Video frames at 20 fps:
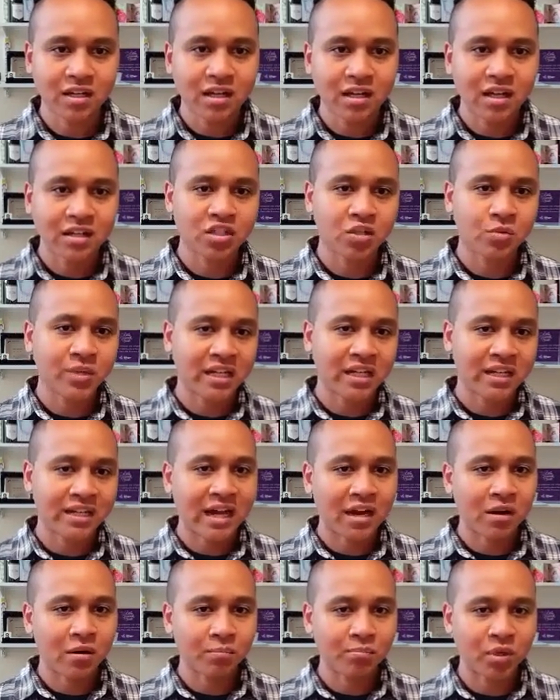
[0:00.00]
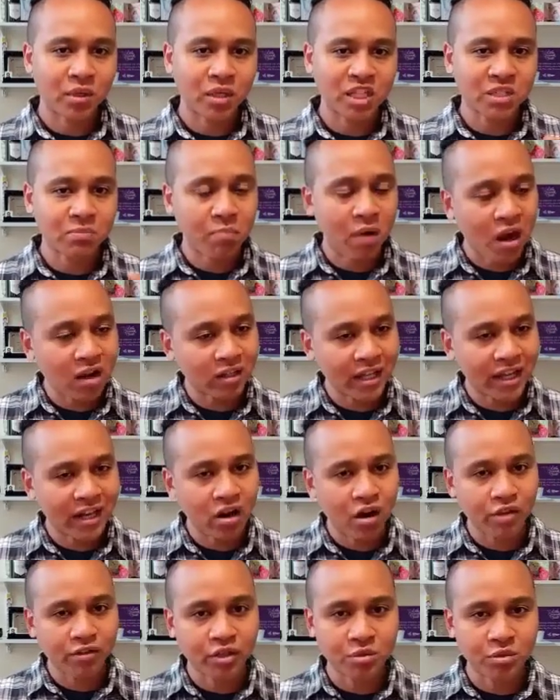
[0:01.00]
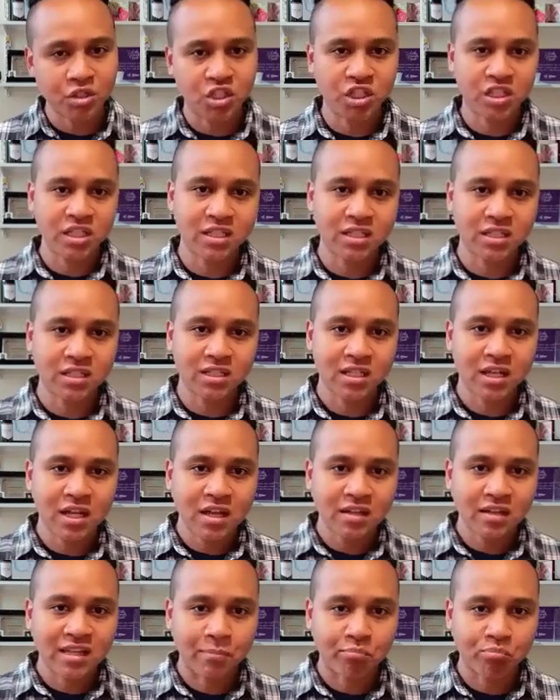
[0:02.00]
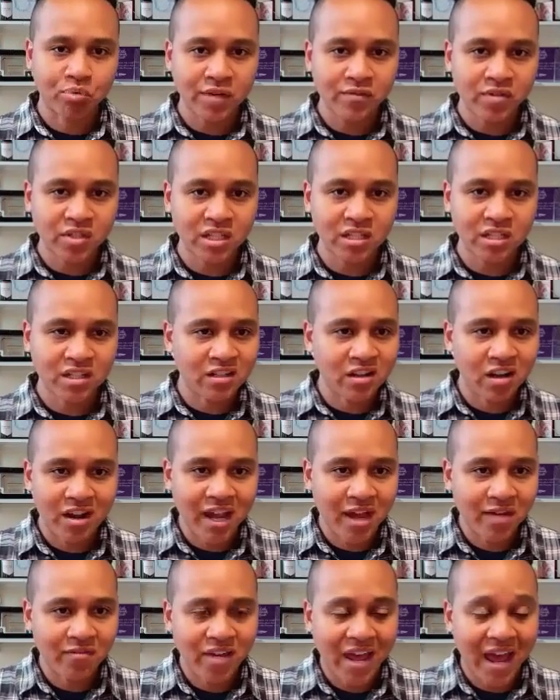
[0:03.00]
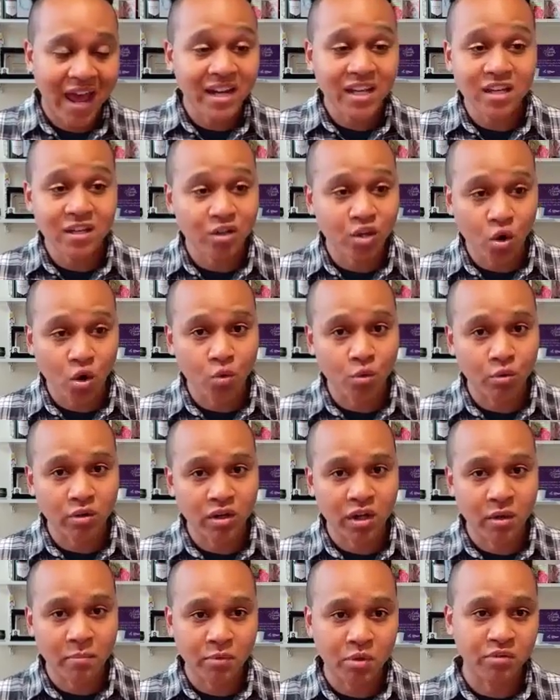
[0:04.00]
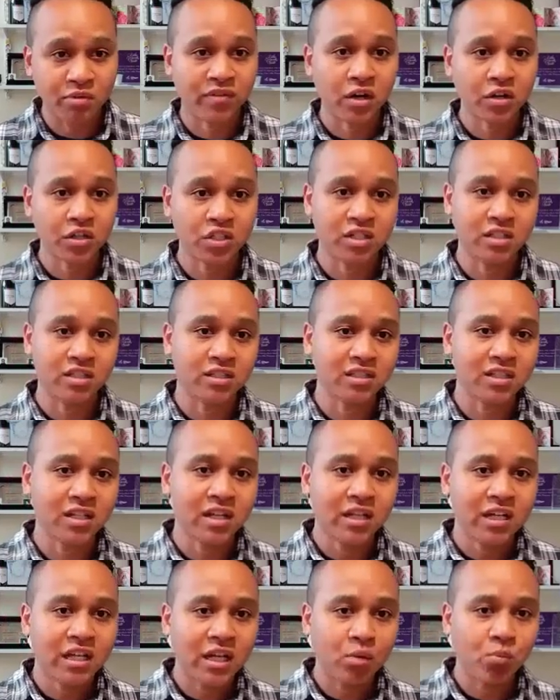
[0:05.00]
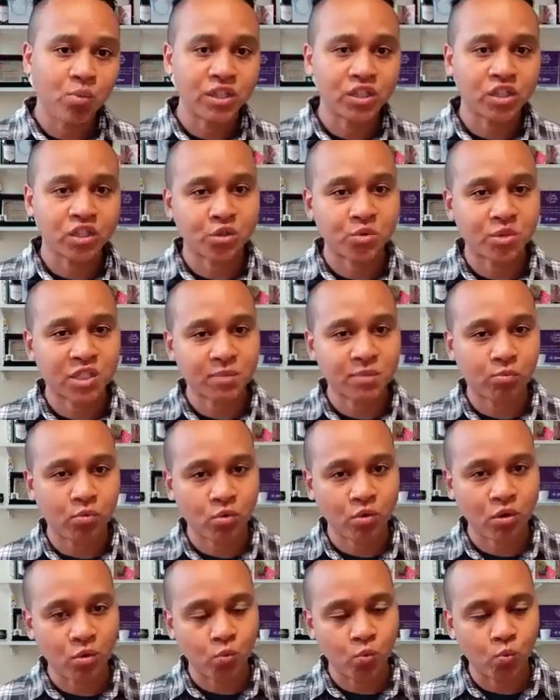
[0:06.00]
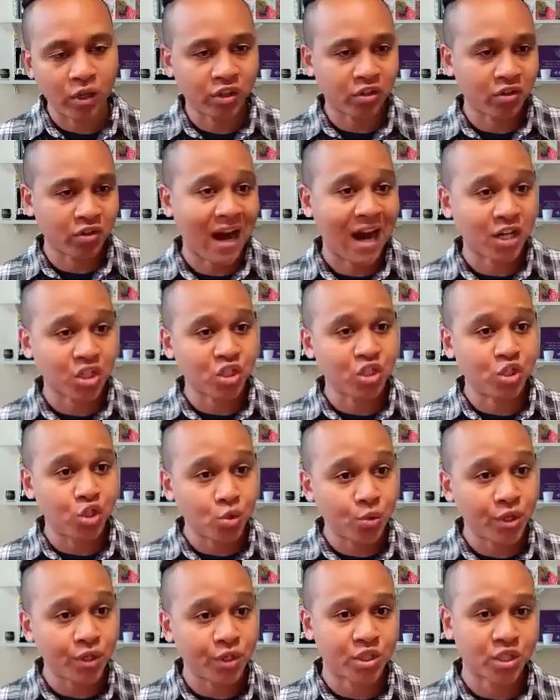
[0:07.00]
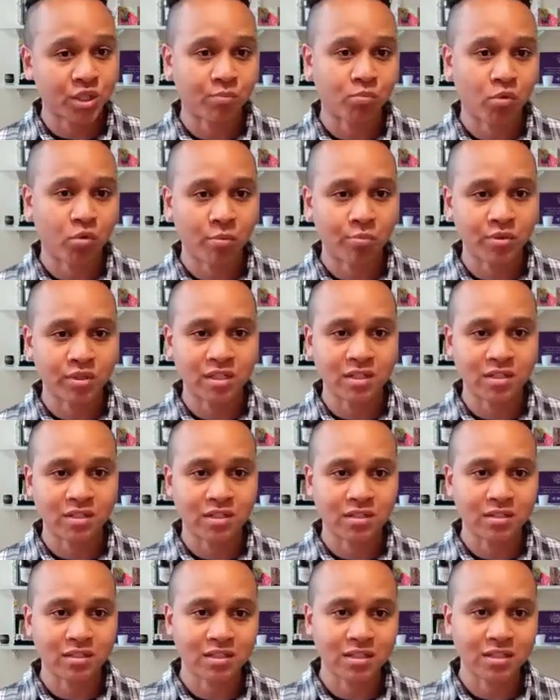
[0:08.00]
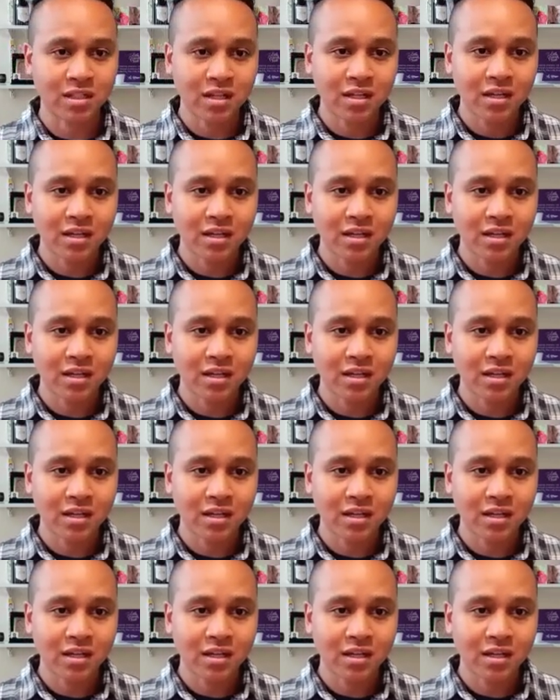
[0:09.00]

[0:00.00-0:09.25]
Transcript: And so we can now put a spotlight on those genes that previously did not have any known immune functions, and we can start to explore what they're actually doing to support persistence.